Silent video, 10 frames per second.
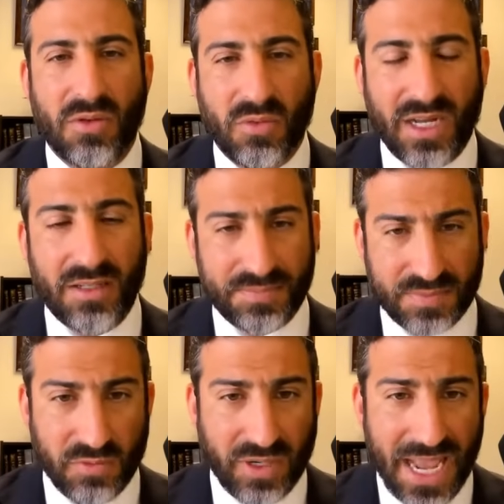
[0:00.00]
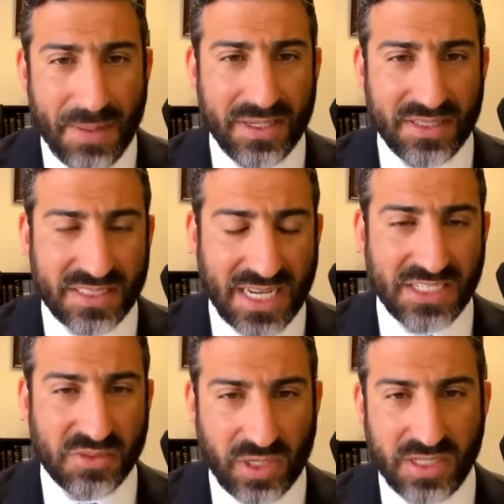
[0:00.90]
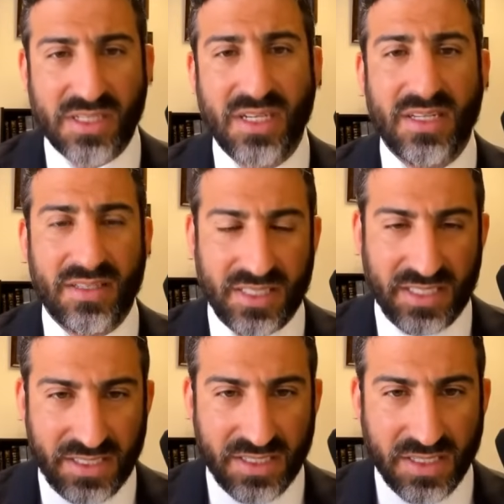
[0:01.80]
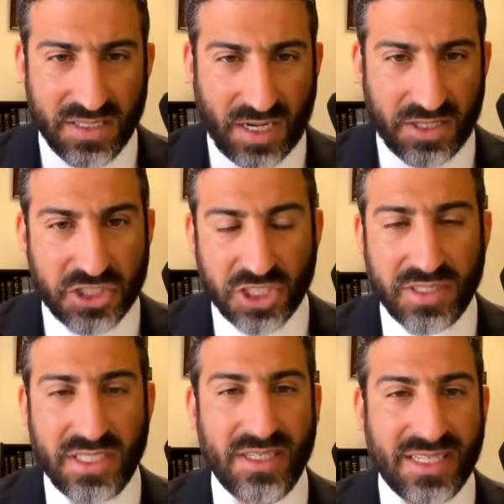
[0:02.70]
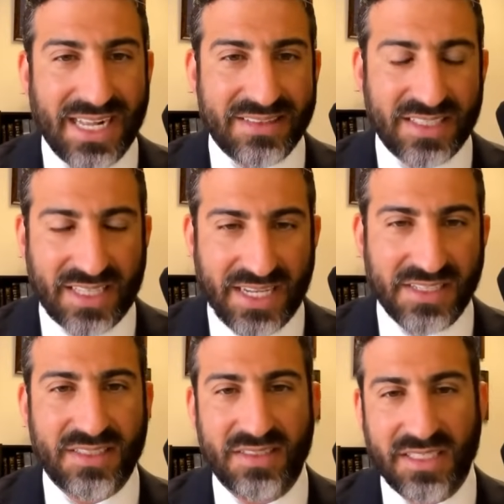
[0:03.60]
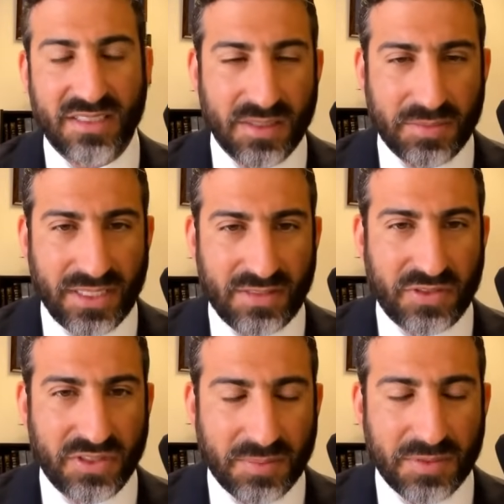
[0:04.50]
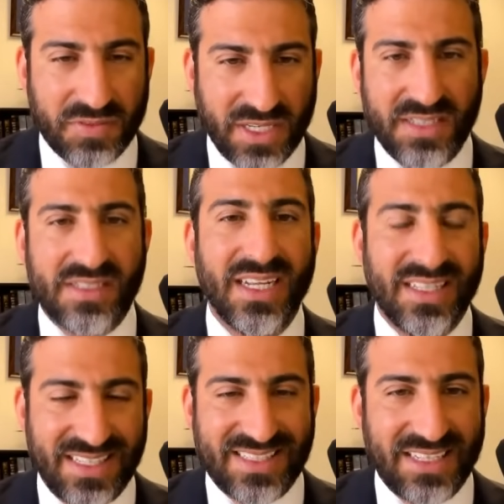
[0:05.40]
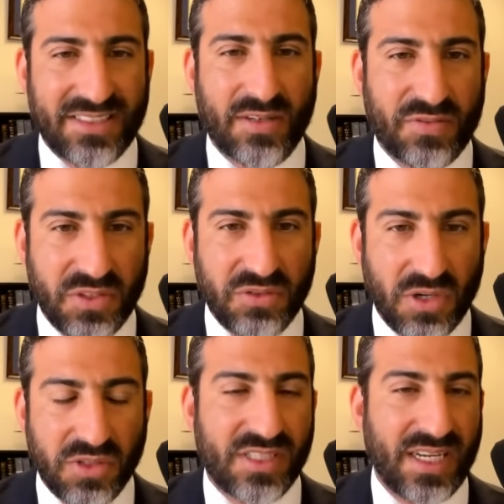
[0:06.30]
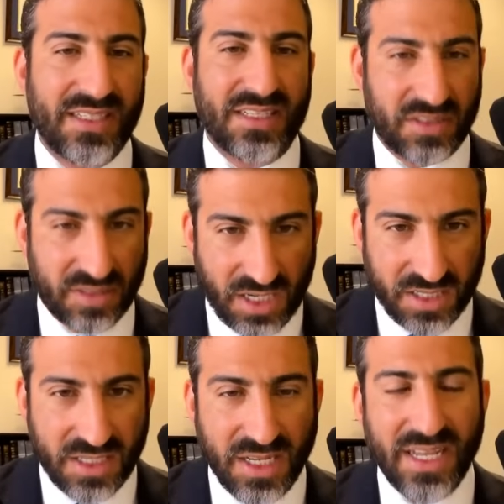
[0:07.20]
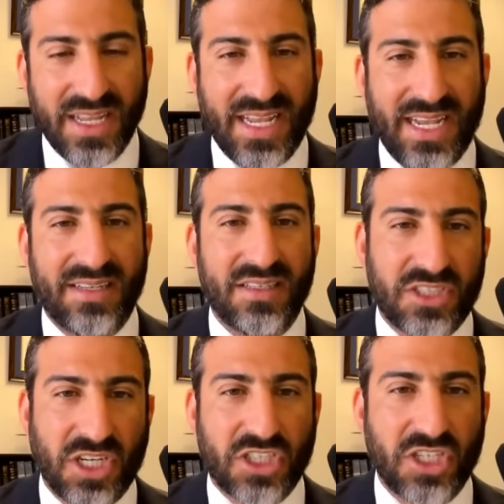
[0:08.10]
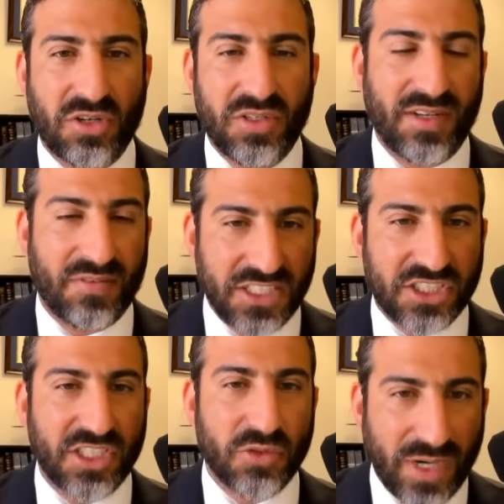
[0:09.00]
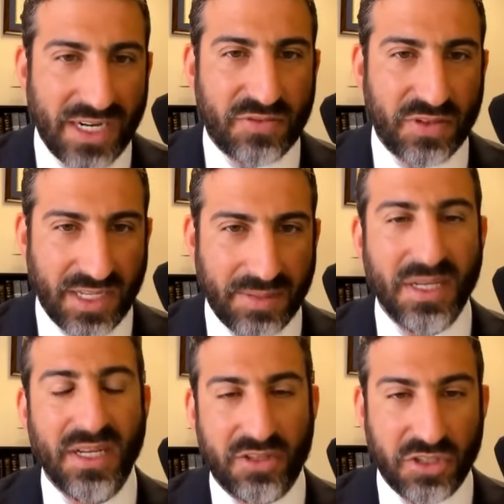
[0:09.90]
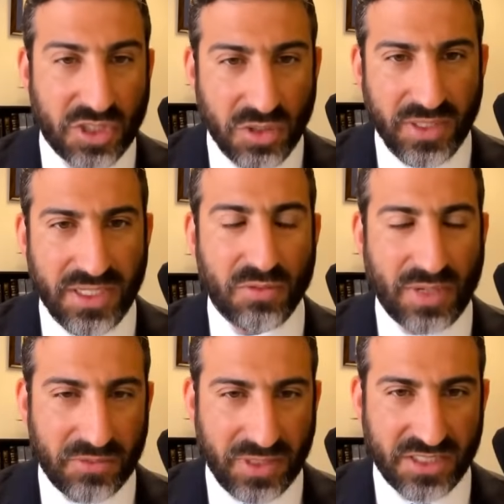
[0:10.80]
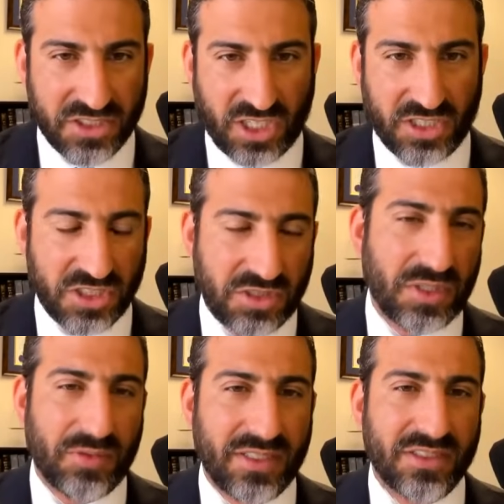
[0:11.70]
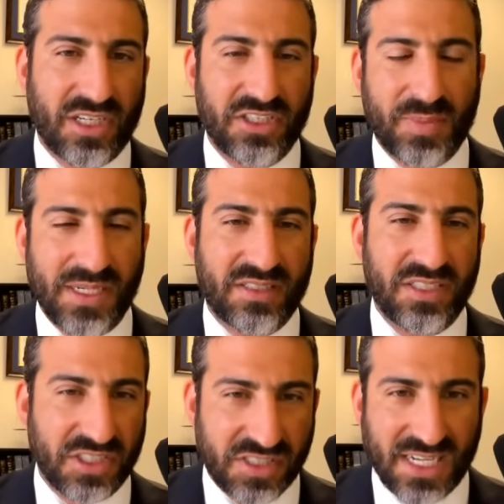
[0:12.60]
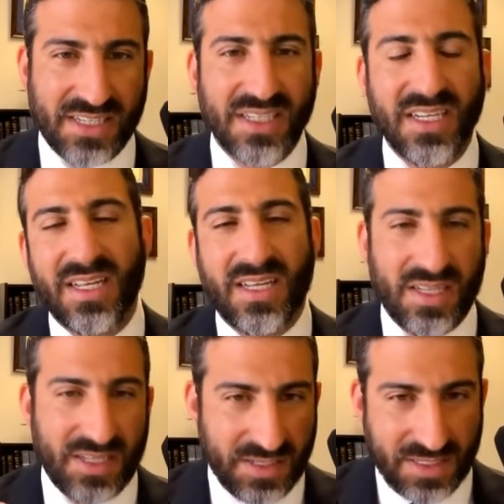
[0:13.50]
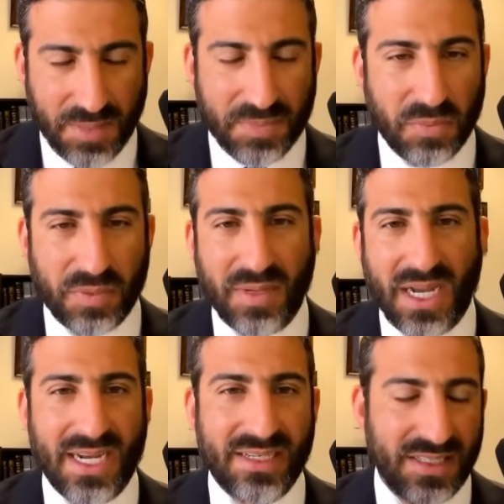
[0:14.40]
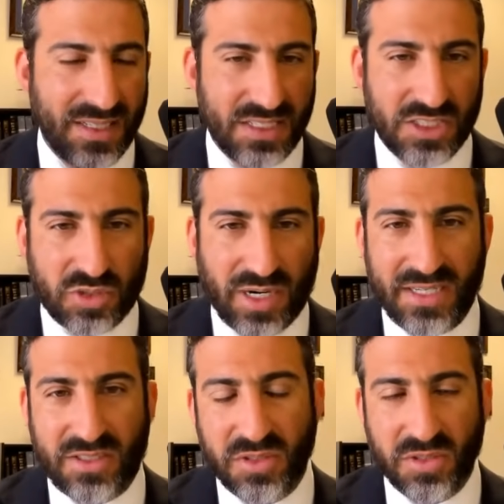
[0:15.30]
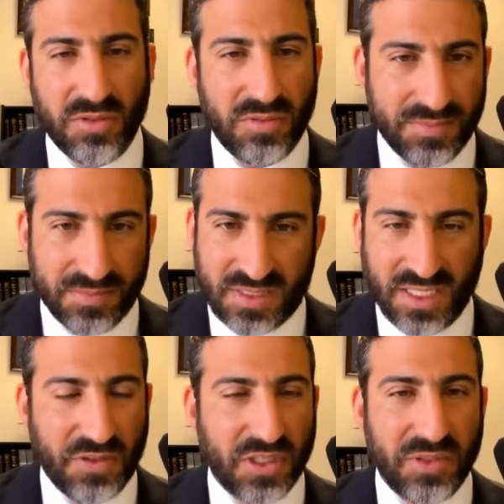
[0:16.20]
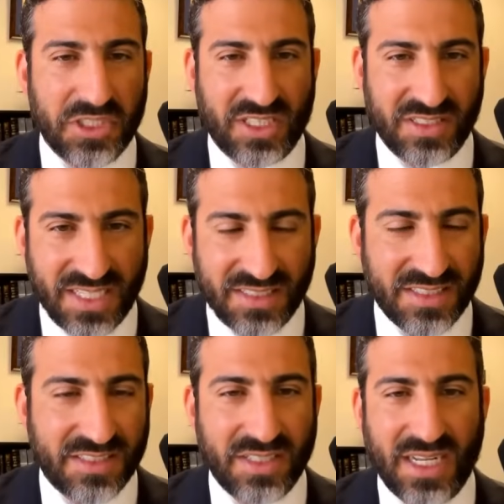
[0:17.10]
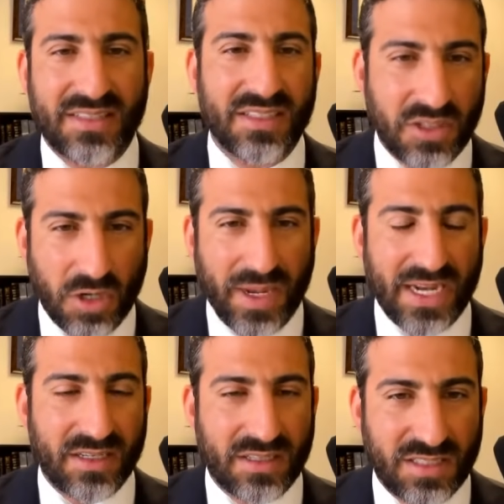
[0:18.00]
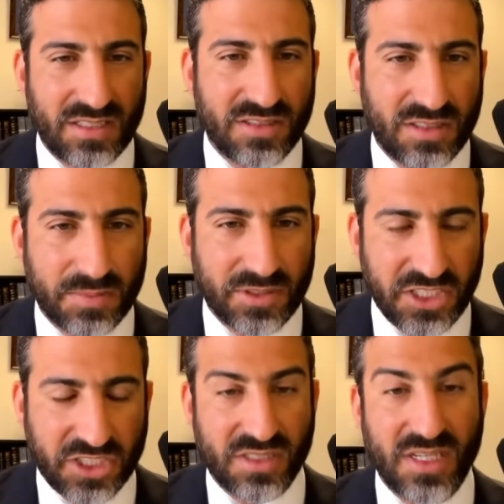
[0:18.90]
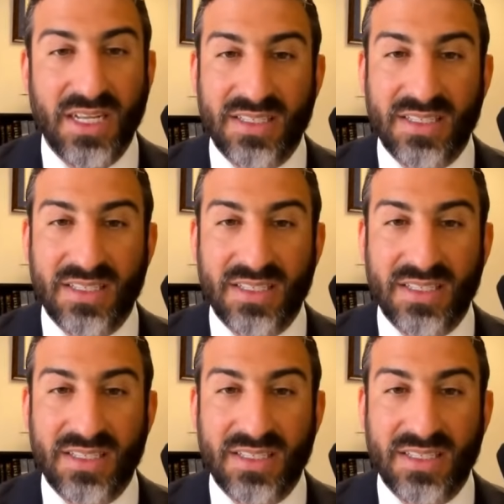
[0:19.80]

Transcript: Well, what happened in this case was the uh, jury got the case. They deliberated for a number of days. They sent out a few notes saying that they're hung, and Judge Cannone eventually read for them the Tuey-Rodriguez charge. The Tuey-Rodriguez charge basically just says, keep an open mind, try to see if you can reach a consensus or not, go back and continue the deliberations.